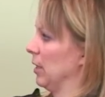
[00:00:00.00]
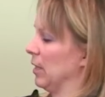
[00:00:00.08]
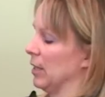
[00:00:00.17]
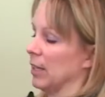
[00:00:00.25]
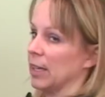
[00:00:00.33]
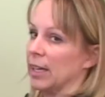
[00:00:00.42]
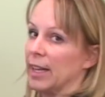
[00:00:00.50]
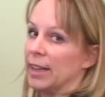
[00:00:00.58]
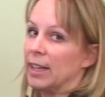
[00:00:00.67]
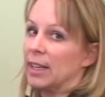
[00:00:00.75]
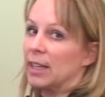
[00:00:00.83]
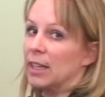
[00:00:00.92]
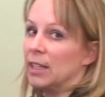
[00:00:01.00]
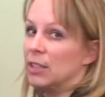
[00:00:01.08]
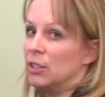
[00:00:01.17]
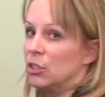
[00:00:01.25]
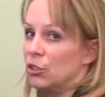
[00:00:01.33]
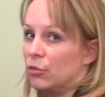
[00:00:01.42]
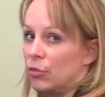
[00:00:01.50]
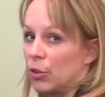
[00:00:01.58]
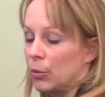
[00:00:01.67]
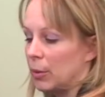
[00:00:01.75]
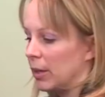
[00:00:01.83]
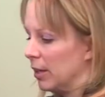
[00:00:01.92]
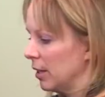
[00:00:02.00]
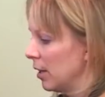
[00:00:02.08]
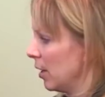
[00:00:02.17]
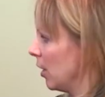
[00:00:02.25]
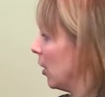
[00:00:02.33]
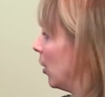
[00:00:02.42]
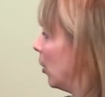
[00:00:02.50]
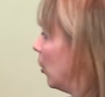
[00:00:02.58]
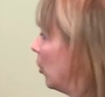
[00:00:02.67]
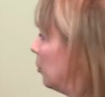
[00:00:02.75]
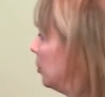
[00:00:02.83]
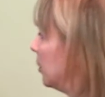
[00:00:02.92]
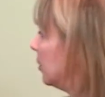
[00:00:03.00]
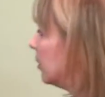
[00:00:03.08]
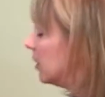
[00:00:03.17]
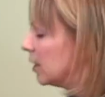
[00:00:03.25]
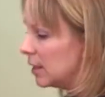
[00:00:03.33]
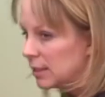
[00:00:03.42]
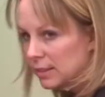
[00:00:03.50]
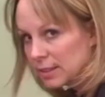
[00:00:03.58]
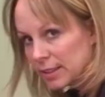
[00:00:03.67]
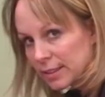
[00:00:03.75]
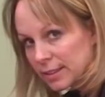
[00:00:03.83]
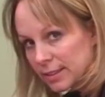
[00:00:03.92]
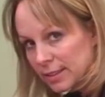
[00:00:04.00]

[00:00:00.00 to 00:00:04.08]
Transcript: Good. And then hinge forward. Open your knees and